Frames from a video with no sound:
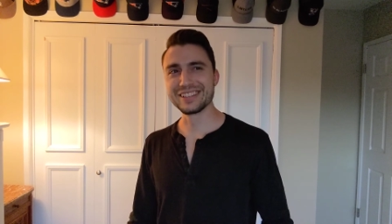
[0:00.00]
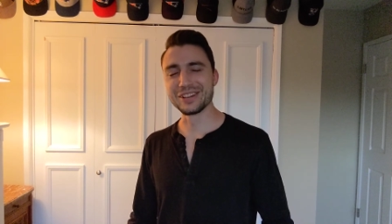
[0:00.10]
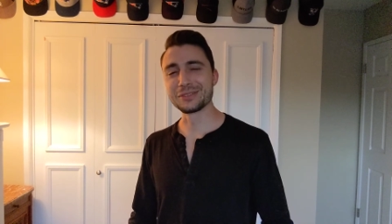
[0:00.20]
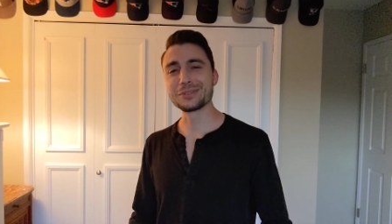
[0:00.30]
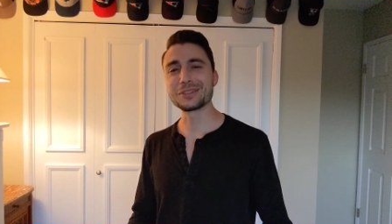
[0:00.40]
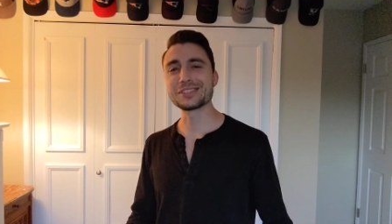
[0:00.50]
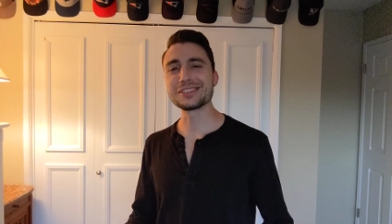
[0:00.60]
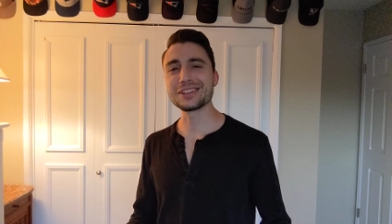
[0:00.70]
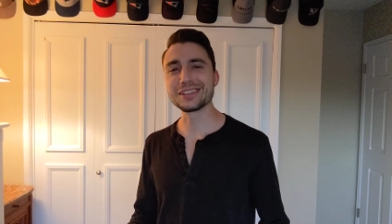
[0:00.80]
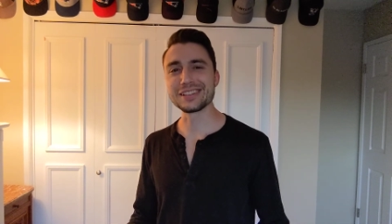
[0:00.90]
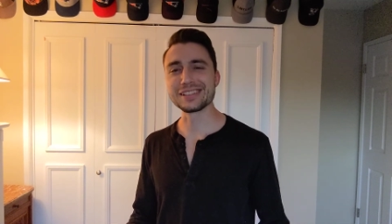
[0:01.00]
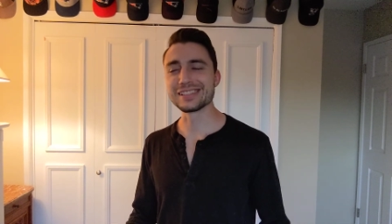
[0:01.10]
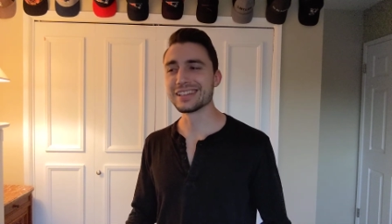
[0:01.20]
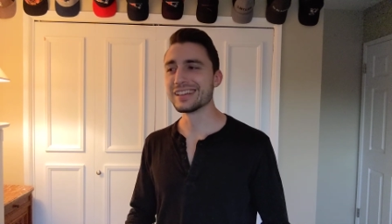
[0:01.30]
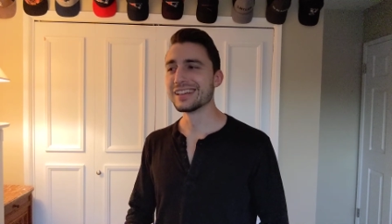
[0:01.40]
you know, the video started
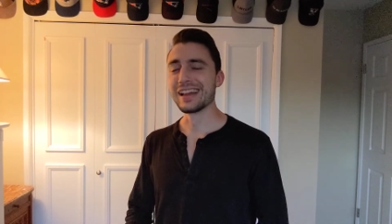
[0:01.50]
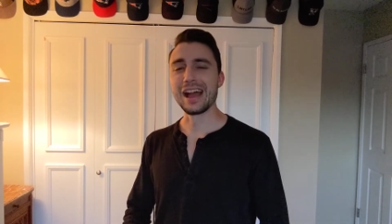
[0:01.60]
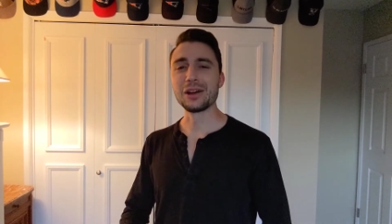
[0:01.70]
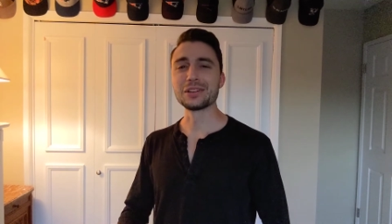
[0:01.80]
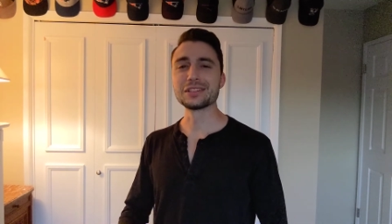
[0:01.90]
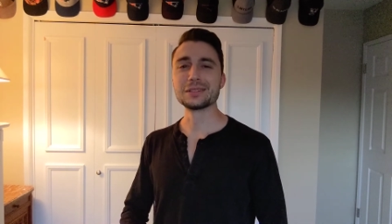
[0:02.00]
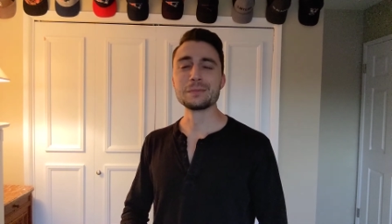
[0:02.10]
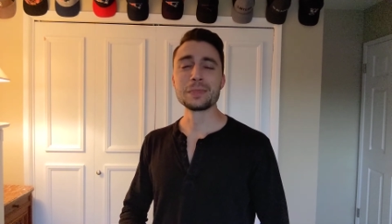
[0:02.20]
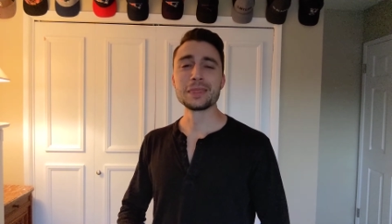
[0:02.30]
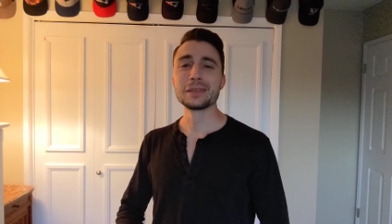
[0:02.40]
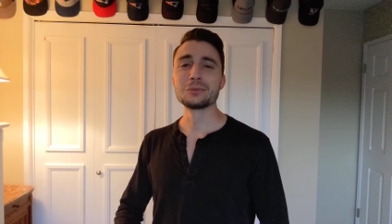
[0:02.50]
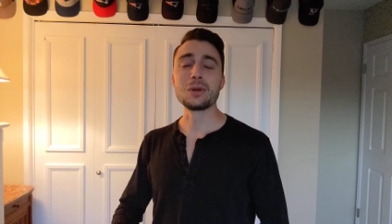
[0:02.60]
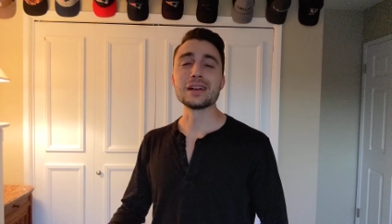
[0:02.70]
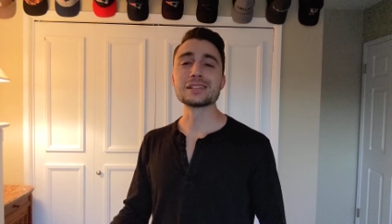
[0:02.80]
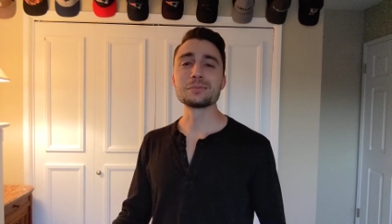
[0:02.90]
as how to
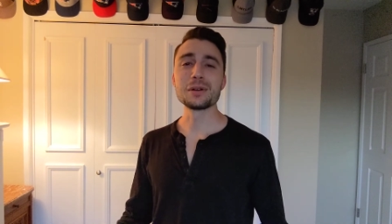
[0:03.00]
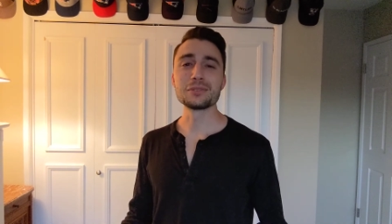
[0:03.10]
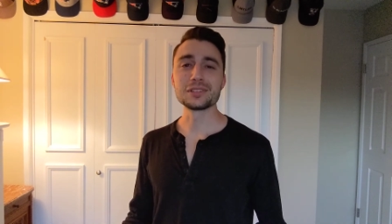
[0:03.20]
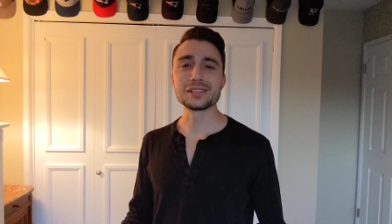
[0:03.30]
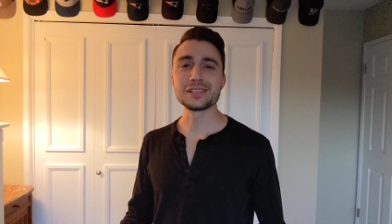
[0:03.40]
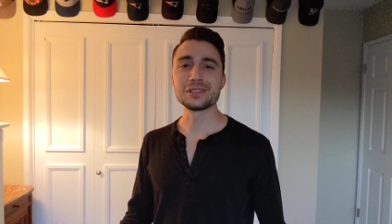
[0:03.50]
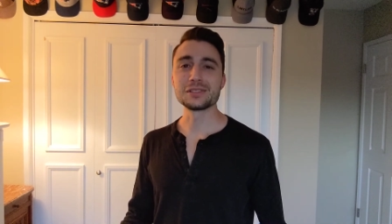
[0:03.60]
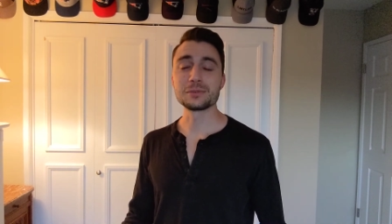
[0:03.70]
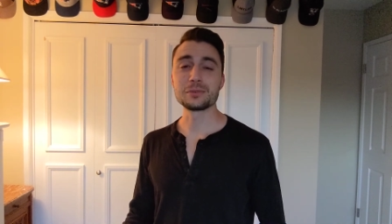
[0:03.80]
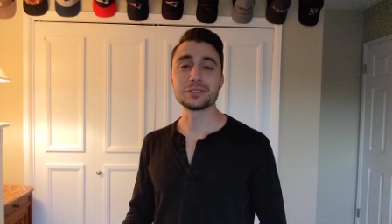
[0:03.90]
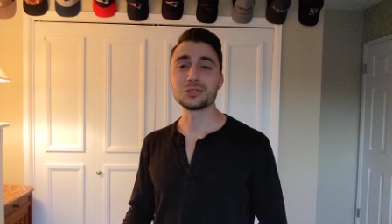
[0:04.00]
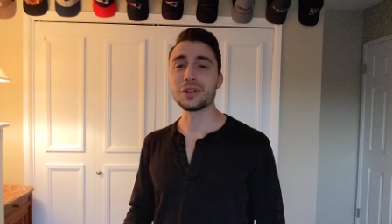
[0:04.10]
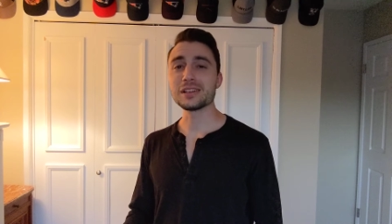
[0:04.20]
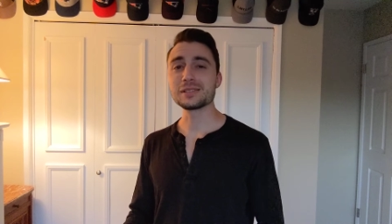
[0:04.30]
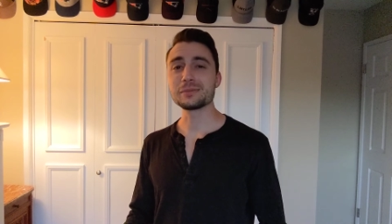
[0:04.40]
rise above your excuses, but
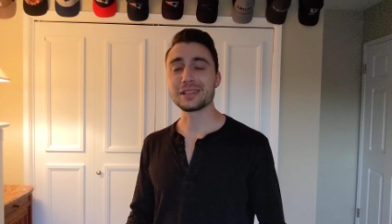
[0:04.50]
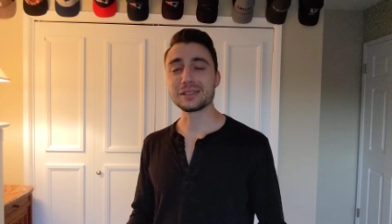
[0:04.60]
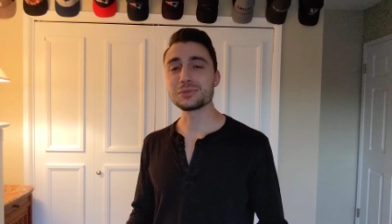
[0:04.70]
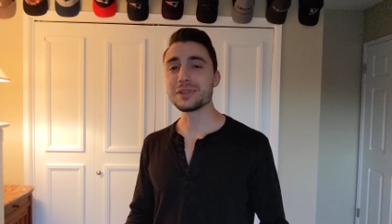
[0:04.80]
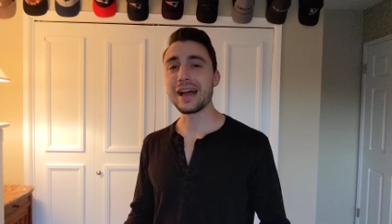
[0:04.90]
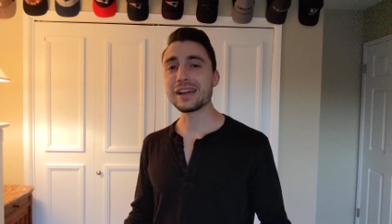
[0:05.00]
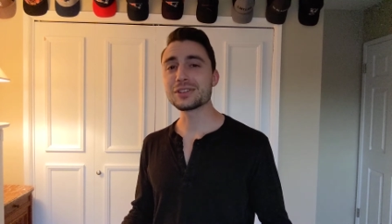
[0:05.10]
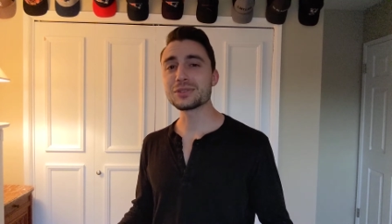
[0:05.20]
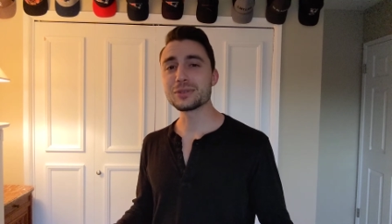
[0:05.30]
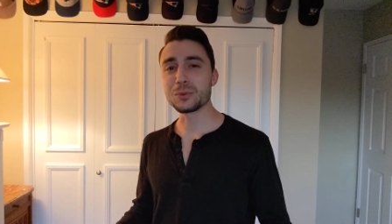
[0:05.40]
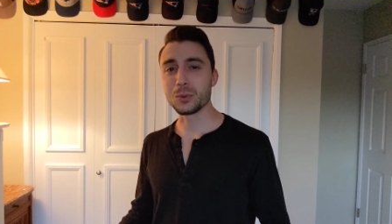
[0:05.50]
trust me, this will actually